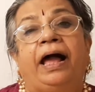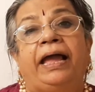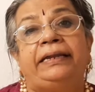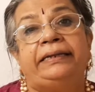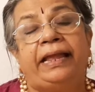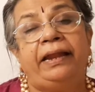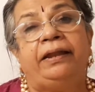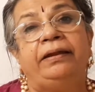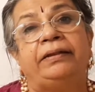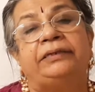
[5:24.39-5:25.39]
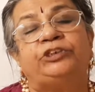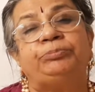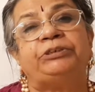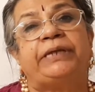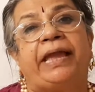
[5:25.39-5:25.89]
And then the
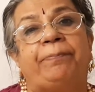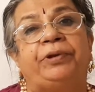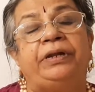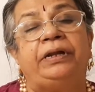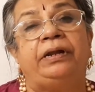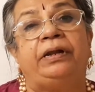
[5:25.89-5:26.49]
ship's captain